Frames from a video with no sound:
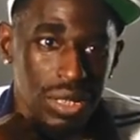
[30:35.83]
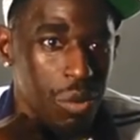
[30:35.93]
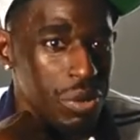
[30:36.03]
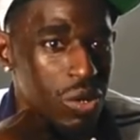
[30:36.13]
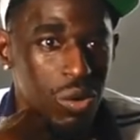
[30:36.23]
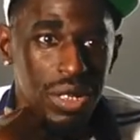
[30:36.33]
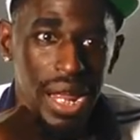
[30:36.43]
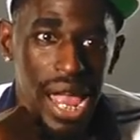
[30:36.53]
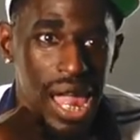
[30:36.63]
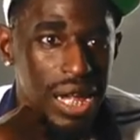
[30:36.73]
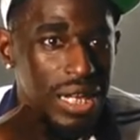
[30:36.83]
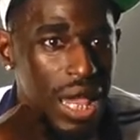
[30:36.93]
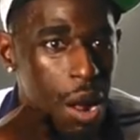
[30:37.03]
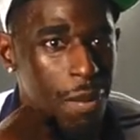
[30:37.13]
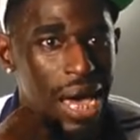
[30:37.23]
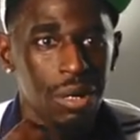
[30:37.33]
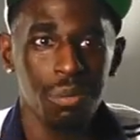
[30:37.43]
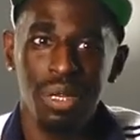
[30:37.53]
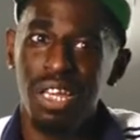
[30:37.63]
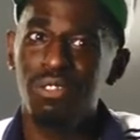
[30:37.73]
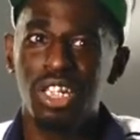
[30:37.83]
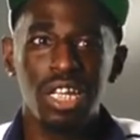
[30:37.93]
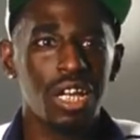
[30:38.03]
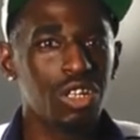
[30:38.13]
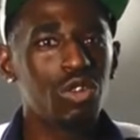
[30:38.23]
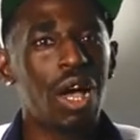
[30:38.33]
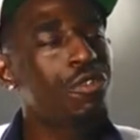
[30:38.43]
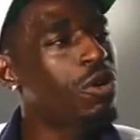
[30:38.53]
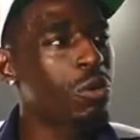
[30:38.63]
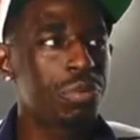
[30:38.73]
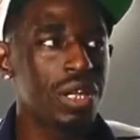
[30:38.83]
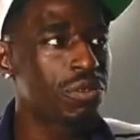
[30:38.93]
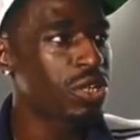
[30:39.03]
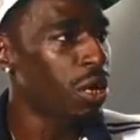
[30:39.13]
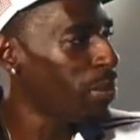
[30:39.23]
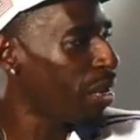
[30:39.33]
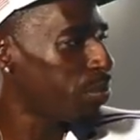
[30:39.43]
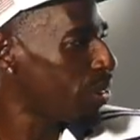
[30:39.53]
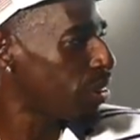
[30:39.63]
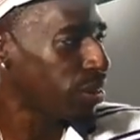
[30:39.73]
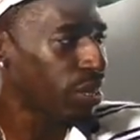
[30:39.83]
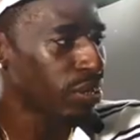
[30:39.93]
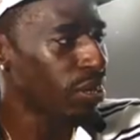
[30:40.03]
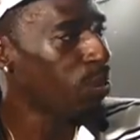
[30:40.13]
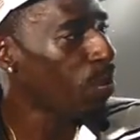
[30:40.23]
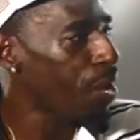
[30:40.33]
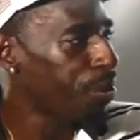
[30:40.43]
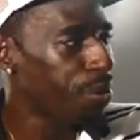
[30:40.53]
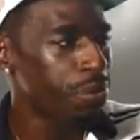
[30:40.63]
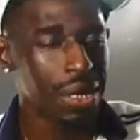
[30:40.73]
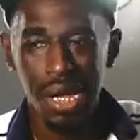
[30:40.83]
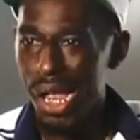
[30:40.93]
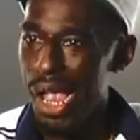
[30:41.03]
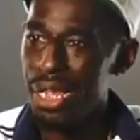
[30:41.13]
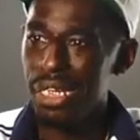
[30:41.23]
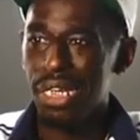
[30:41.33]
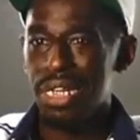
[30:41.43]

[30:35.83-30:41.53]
It's gonna be going down. I'm at them BFG young. You know I fuck with BFG. I'm at them young. Yeah, stand right here, man.